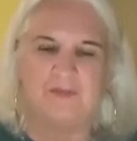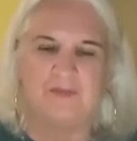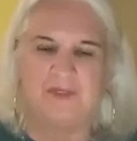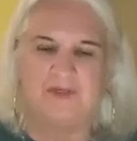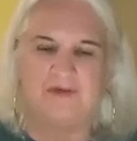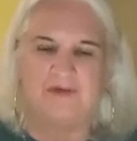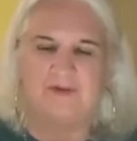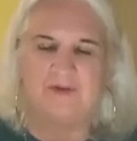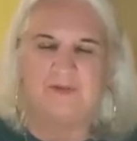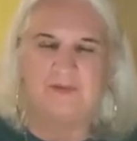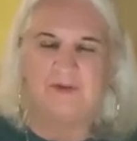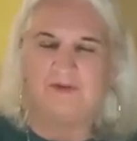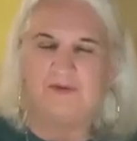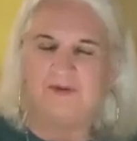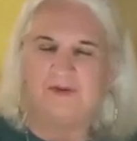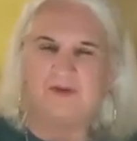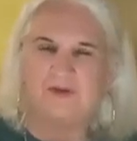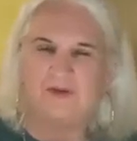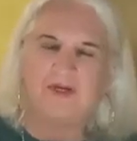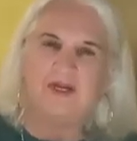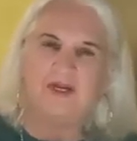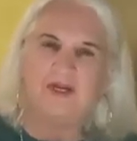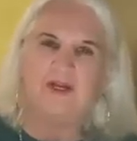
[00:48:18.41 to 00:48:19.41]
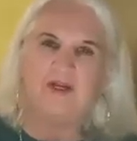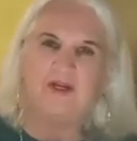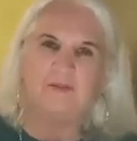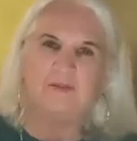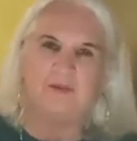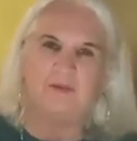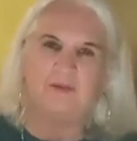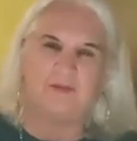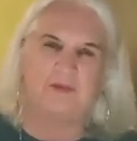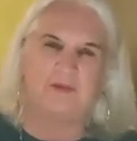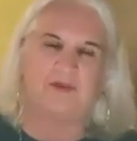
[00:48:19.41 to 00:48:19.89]
because we're still
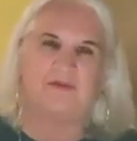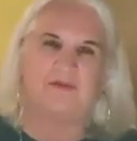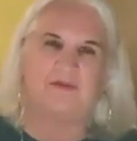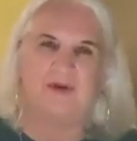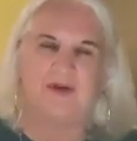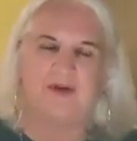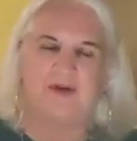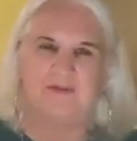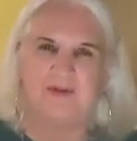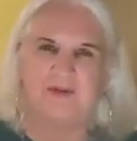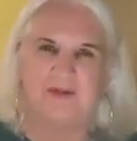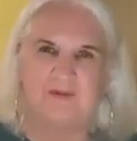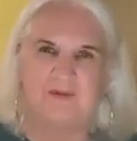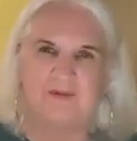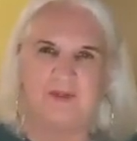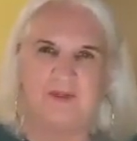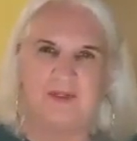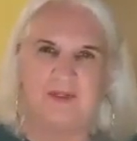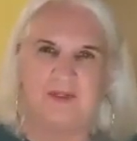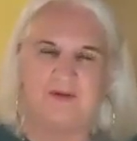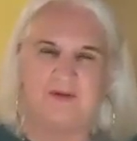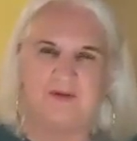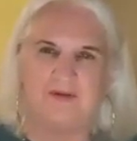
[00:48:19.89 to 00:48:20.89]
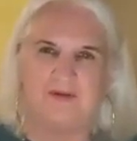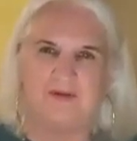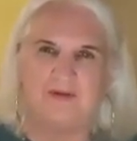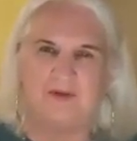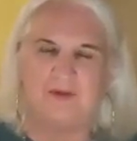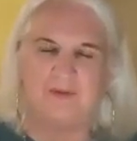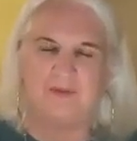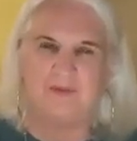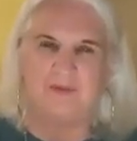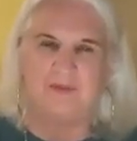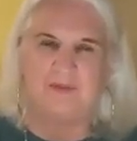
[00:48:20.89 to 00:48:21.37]
capable of having a
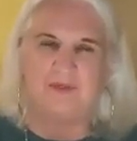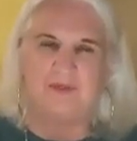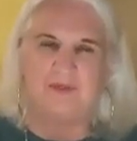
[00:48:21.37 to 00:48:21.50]
relationship